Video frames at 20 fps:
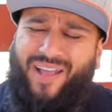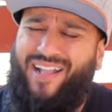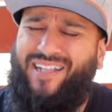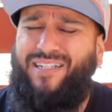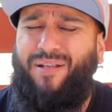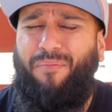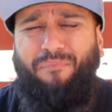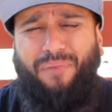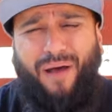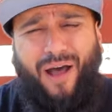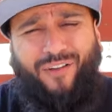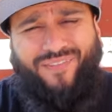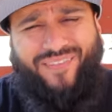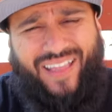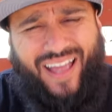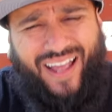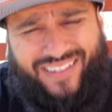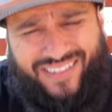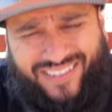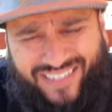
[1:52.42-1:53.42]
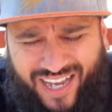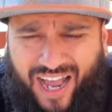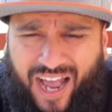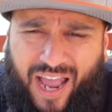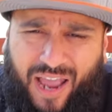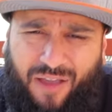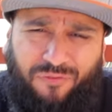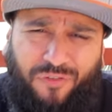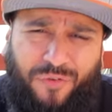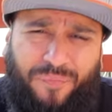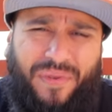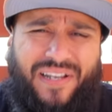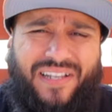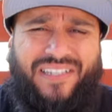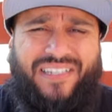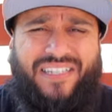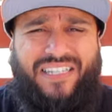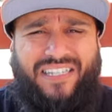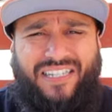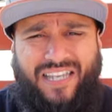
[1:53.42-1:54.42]
It's about that time for me to
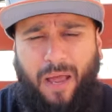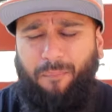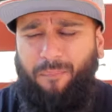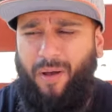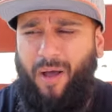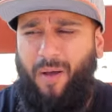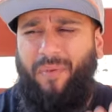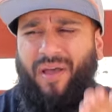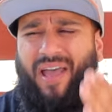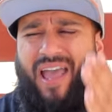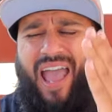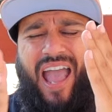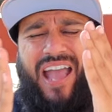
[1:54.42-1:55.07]
step up